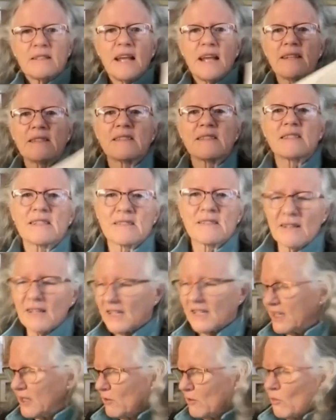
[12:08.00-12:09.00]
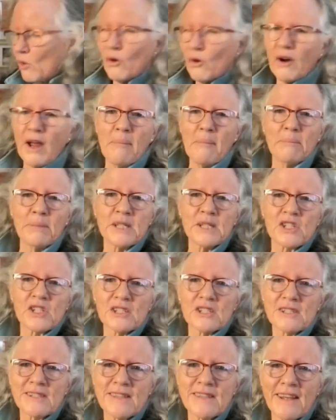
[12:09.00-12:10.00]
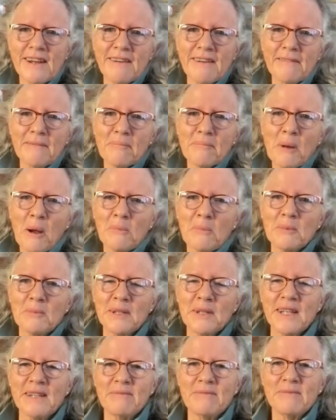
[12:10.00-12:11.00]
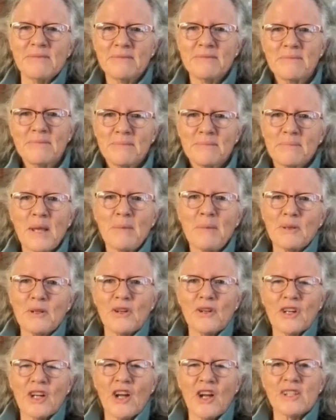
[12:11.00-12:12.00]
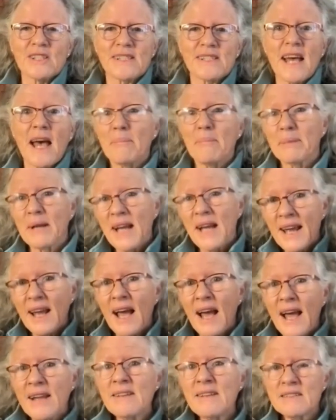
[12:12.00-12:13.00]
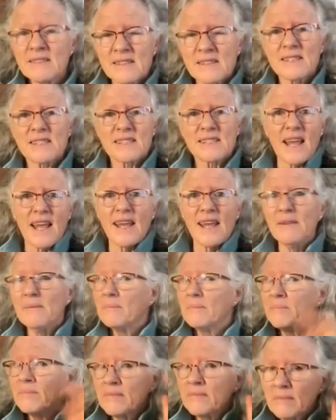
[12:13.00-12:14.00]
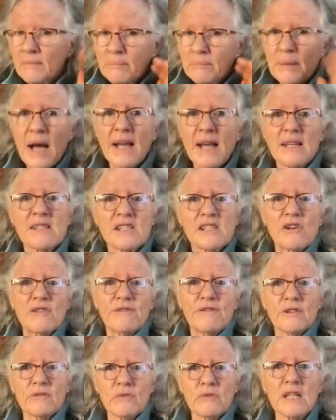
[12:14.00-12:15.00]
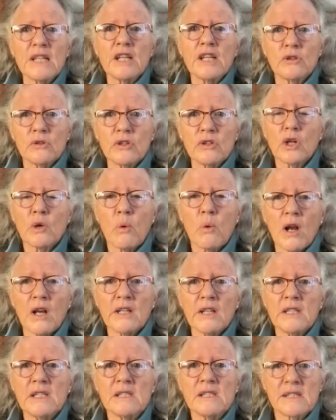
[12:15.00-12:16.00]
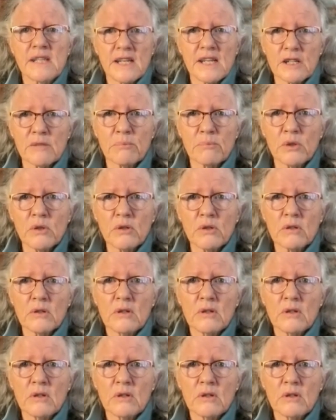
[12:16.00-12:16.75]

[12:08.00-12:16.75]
that's a little more ambitious than probably people who are going to start. But I say buy yourself a really good quality sketchbook,